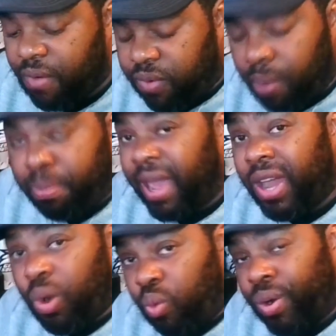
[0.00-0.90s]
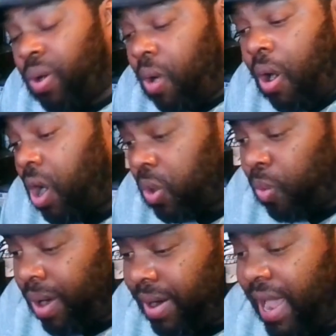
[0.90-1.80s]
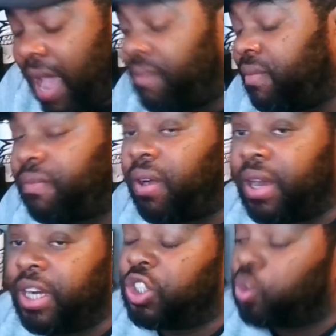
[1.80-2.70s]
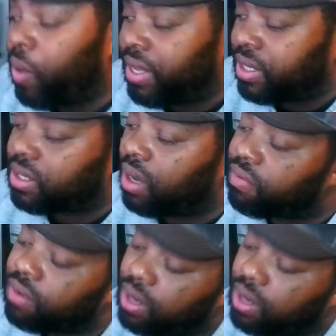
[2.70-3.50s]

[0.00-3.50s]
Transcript: from playing on real hardware and having fun and enjoying yourself.